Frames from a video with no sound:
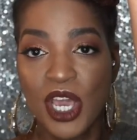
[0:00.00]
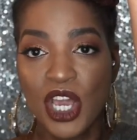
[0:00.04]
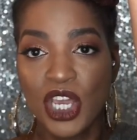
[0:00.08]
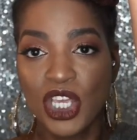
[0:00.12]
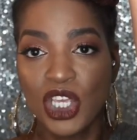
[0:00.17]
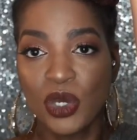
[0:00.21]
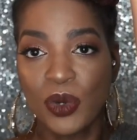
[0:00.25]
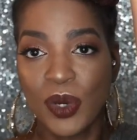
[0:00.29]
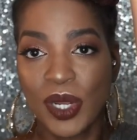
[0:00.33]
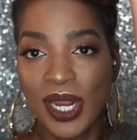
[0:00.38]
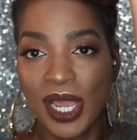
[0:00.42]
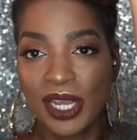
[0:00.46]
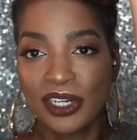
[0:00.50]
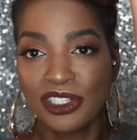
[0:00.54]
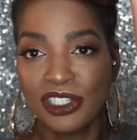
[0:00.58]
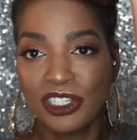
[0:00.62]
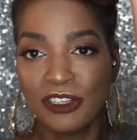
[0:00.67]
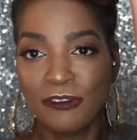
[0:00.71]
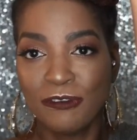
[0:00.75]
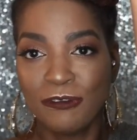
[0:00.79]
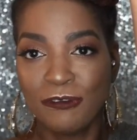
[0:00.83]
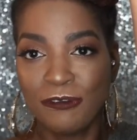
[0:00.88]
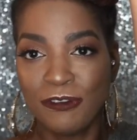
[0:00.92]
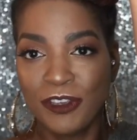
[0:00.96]
You can actually
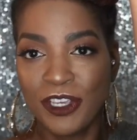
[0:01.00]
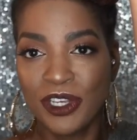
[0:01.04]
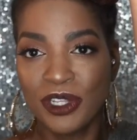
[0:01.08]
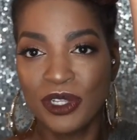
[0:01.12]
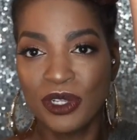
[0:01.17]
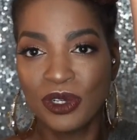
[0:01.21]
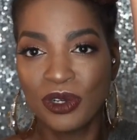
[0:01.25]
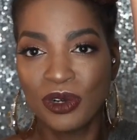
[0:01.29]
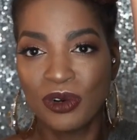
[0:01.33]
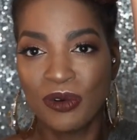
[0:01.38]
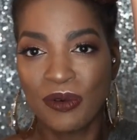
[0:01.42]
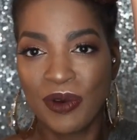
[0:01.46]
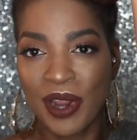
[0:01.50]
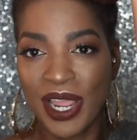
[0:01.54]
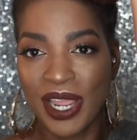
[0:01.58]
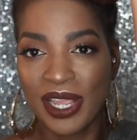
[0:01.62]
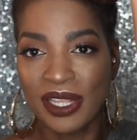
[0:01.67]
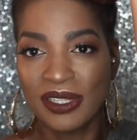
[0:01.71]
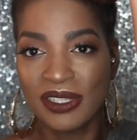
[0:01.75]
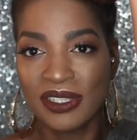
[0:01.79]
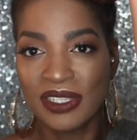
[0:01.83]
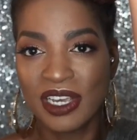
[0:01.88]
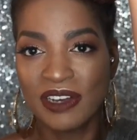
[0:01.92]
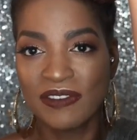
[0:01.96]
feel
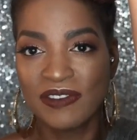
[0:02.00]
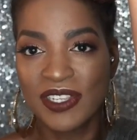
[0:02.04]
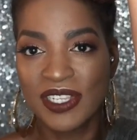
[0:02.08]
grains of